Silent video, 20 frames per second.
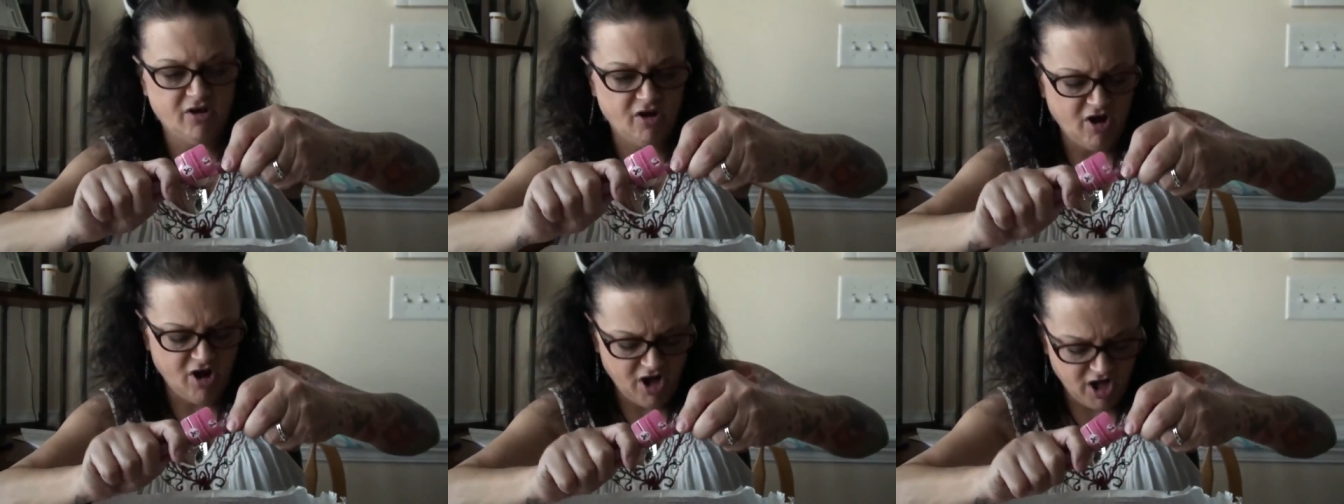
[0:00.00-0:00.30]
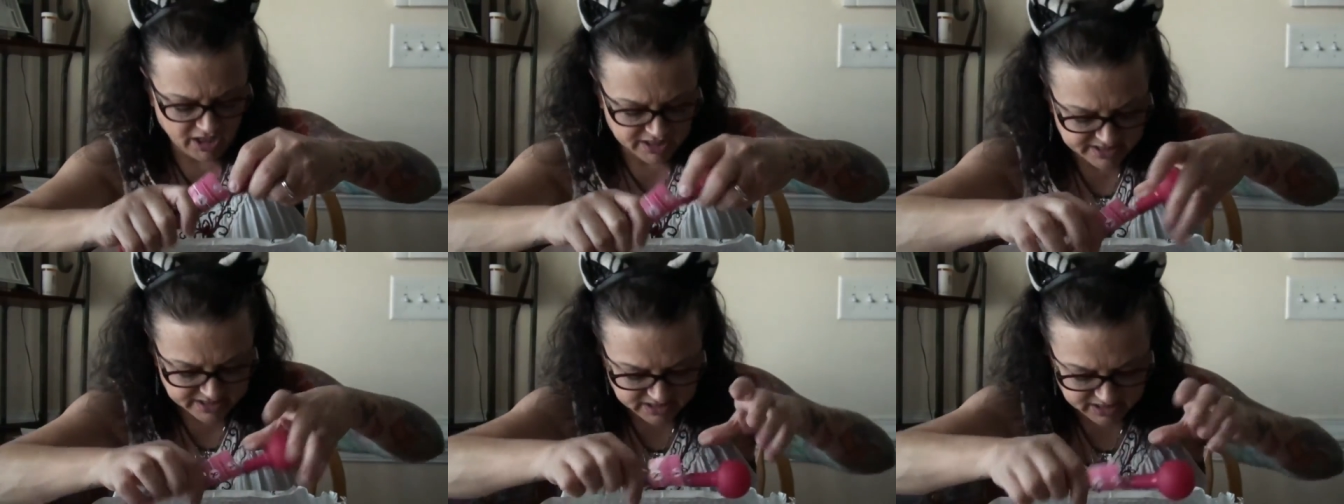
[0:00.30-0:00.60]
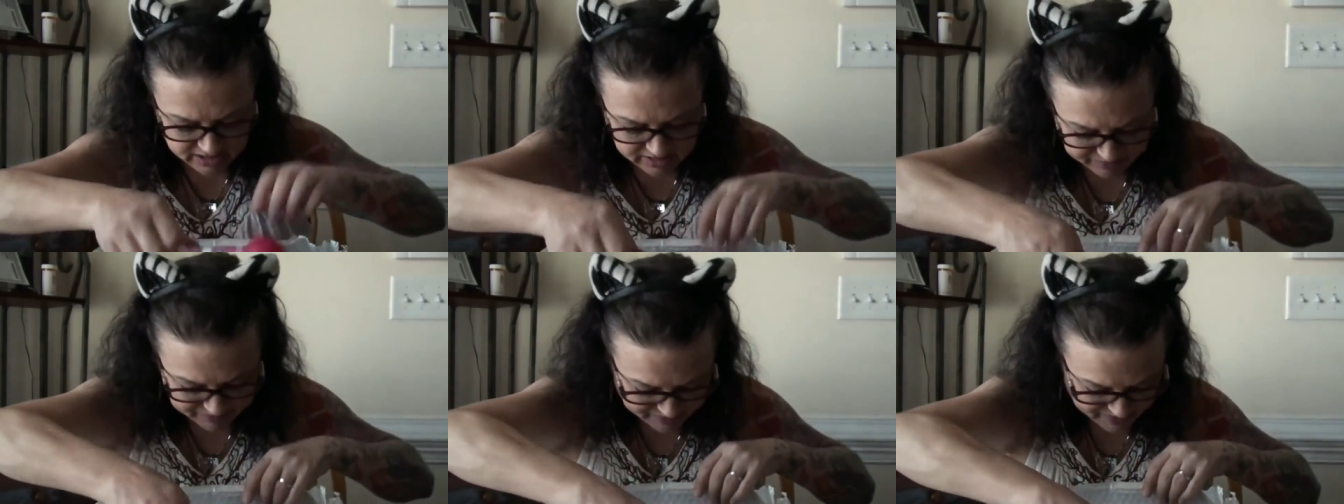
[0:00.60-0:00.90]

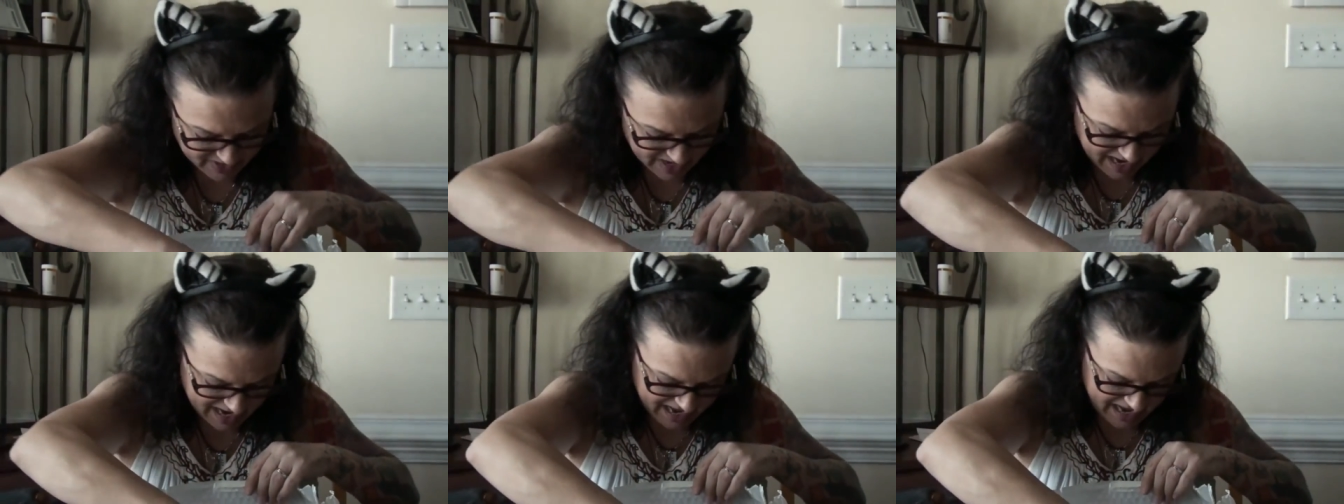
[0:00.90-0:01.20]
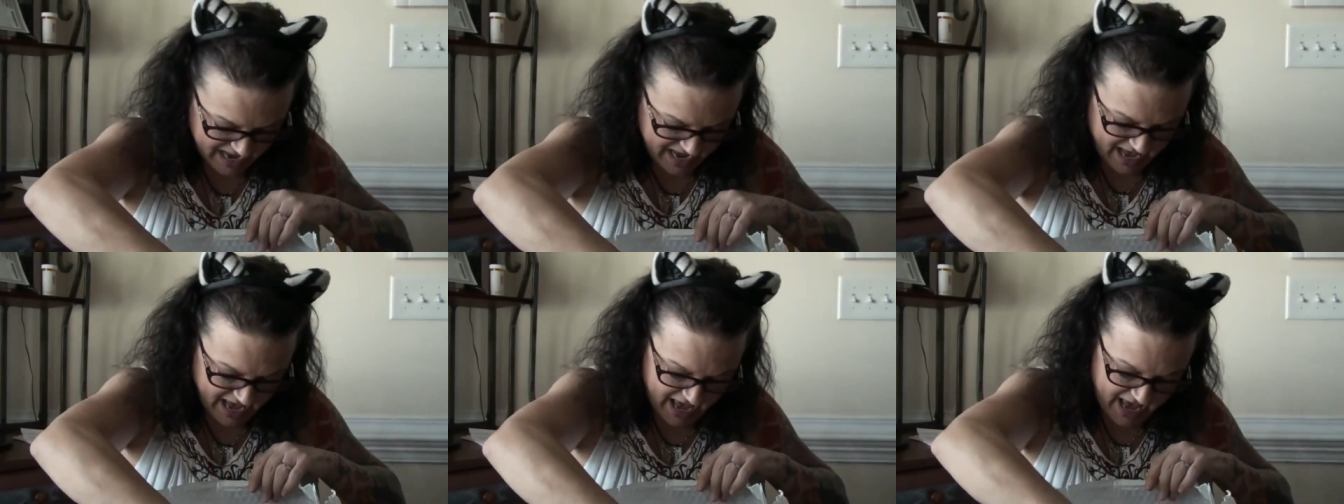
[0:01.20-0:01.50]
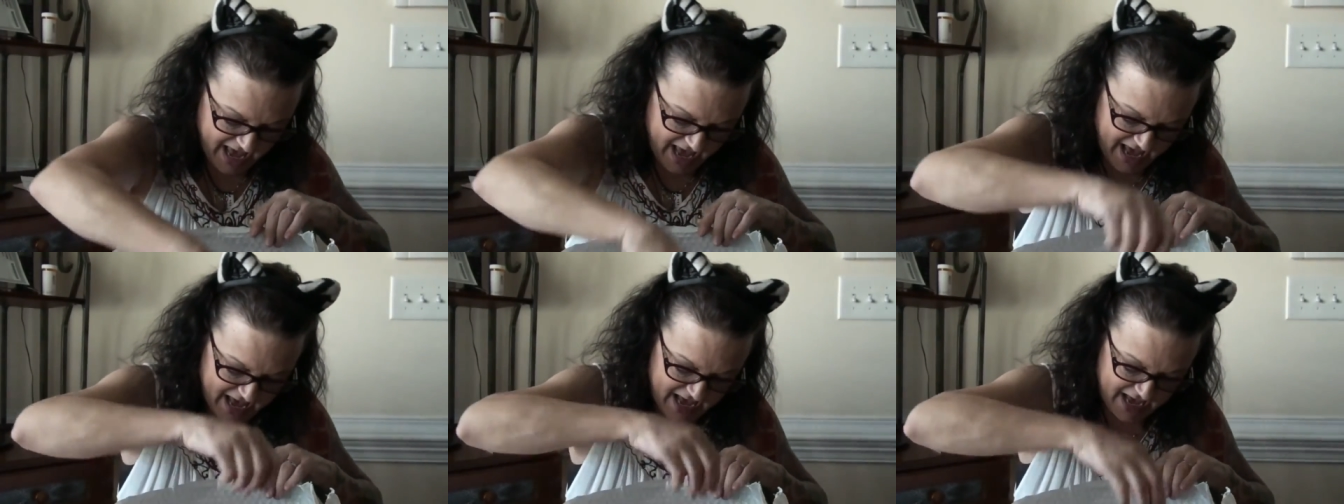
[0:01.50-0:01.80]
Awesome.
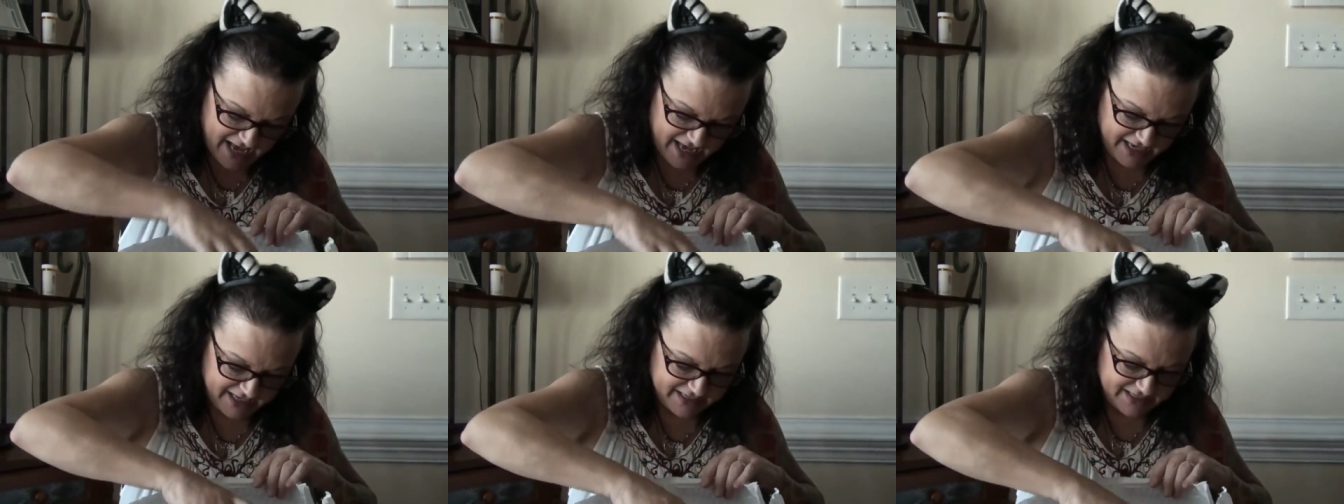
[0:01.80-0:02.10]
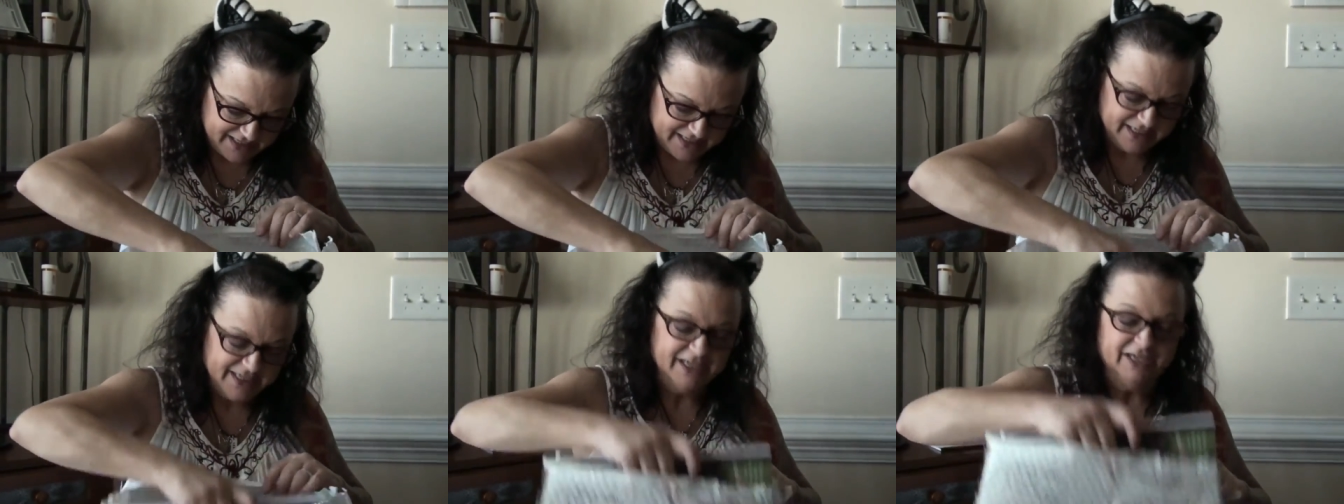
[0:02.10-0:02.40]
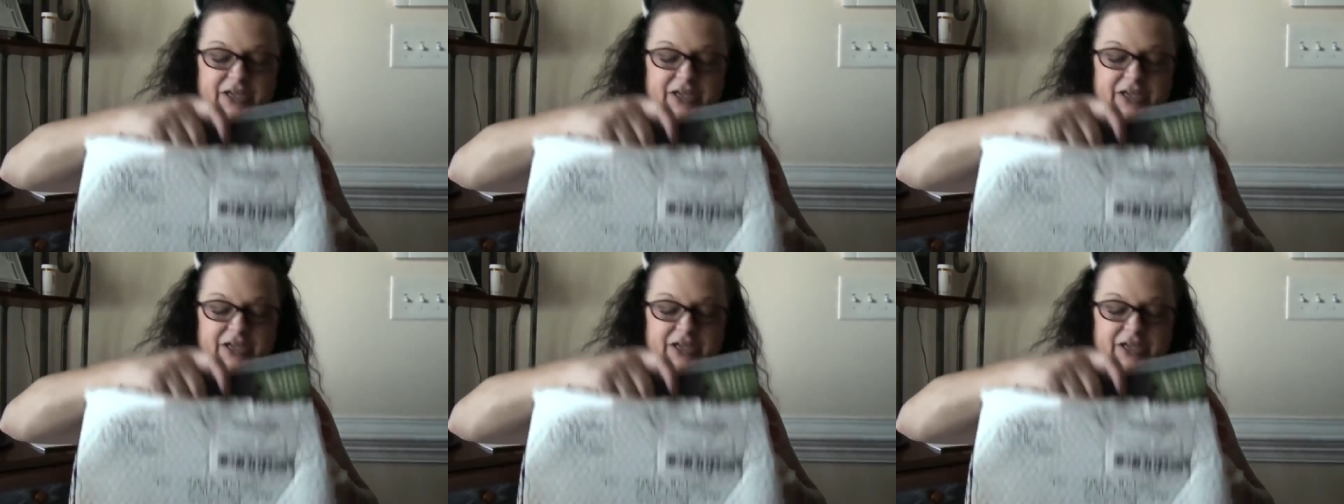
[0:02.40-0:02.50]
And